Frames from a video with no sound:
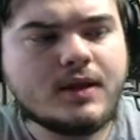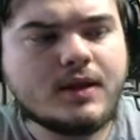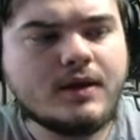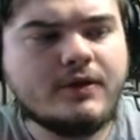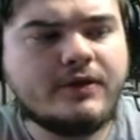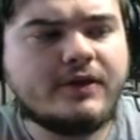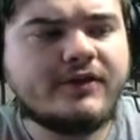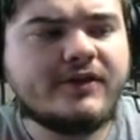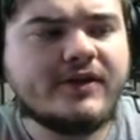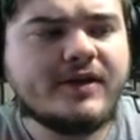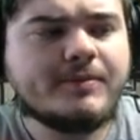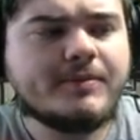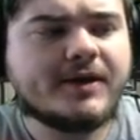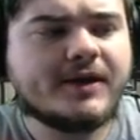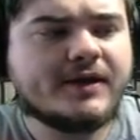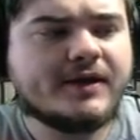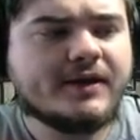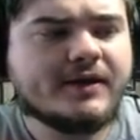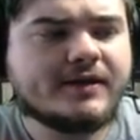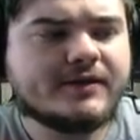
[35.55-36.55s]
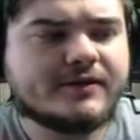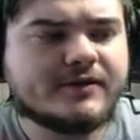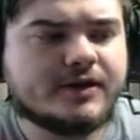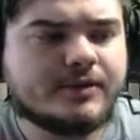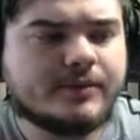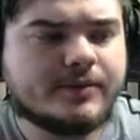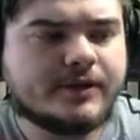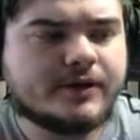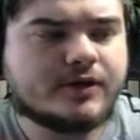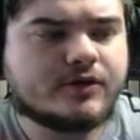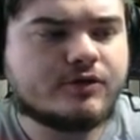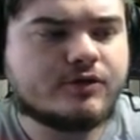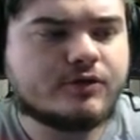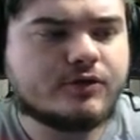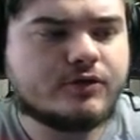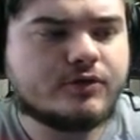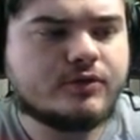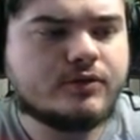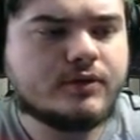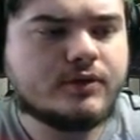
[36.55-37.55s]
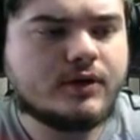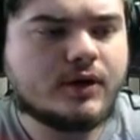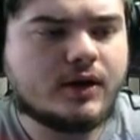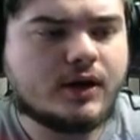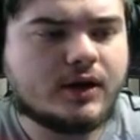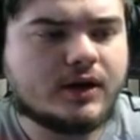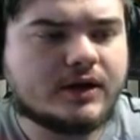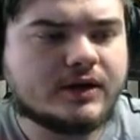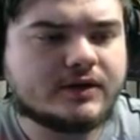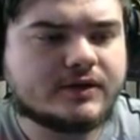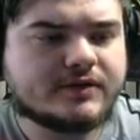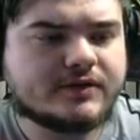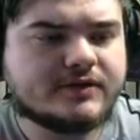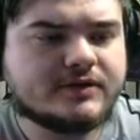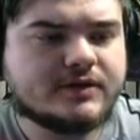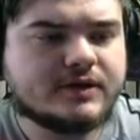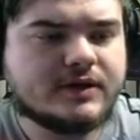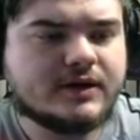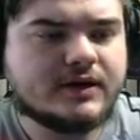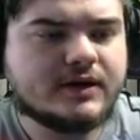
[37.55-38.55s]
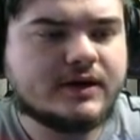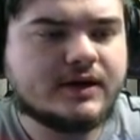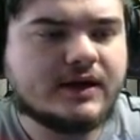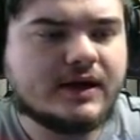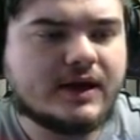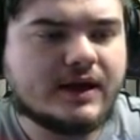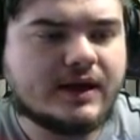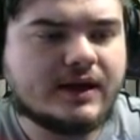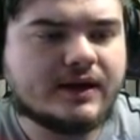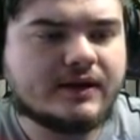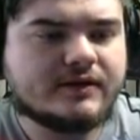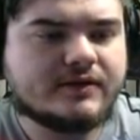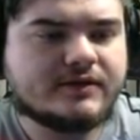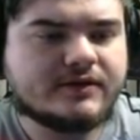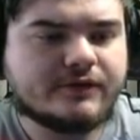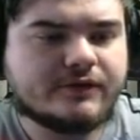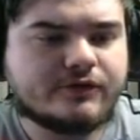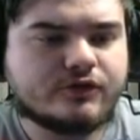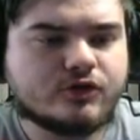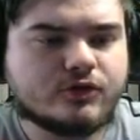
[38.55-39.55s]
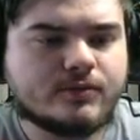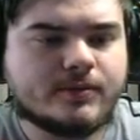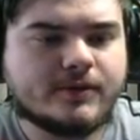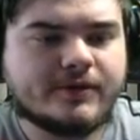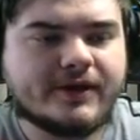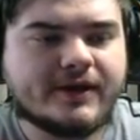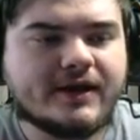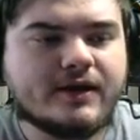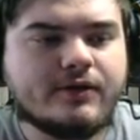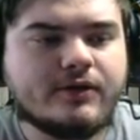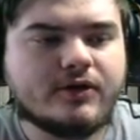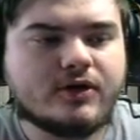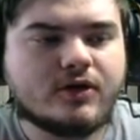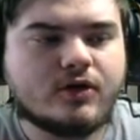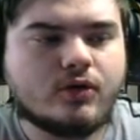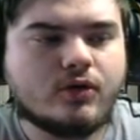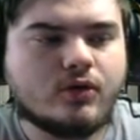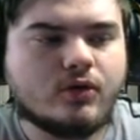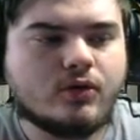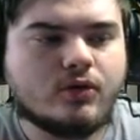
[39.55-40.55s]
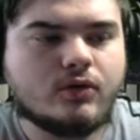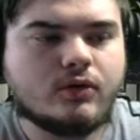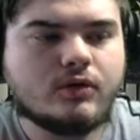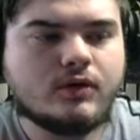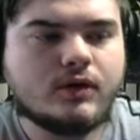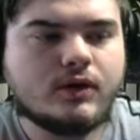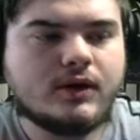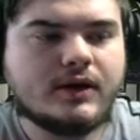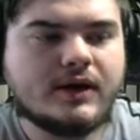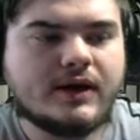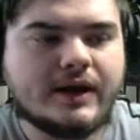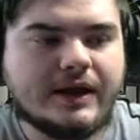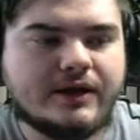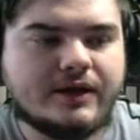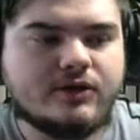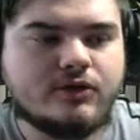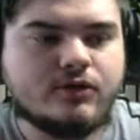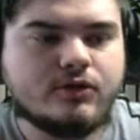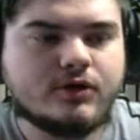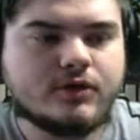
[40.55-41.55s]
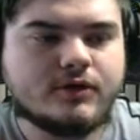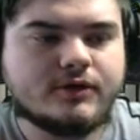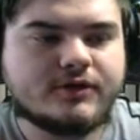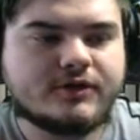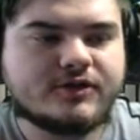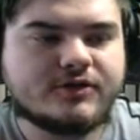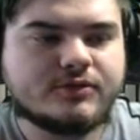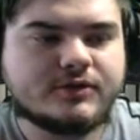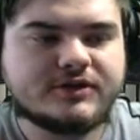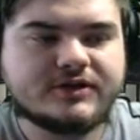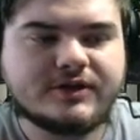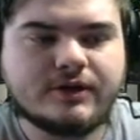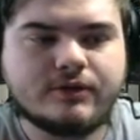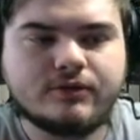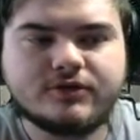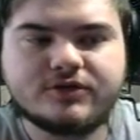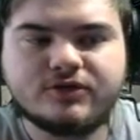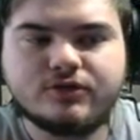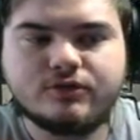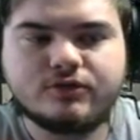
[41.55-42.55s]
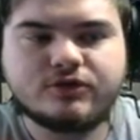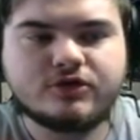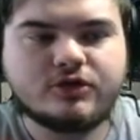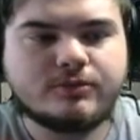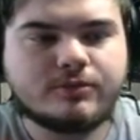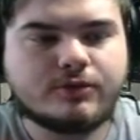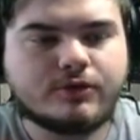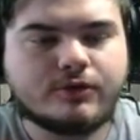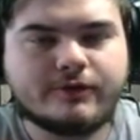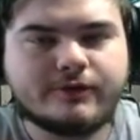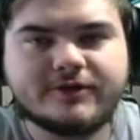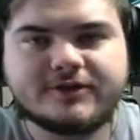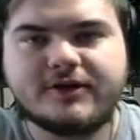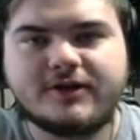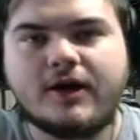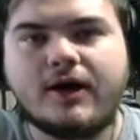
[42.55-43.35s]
the team here is going to be Crew, Hux, and Sith Trooper. They are the core, and you can switch out Stormtrooper Officer.